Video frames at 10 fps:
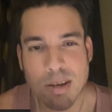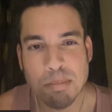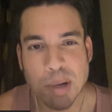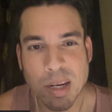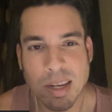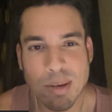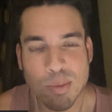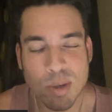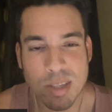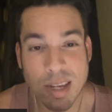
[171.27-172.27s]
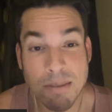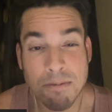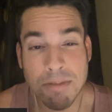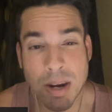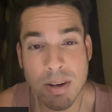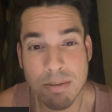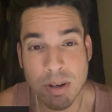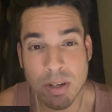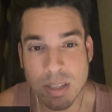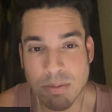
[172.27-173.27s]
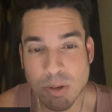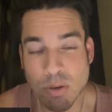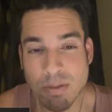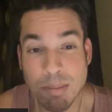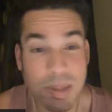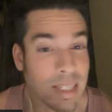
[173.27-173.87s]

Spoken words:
But it was a very, very difficult fight.